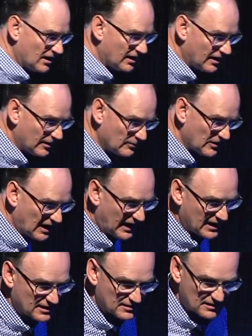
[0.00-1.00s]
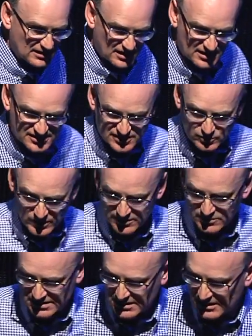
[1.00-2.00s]
and the last
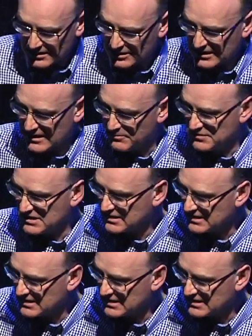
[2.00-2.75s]
one was clubbed to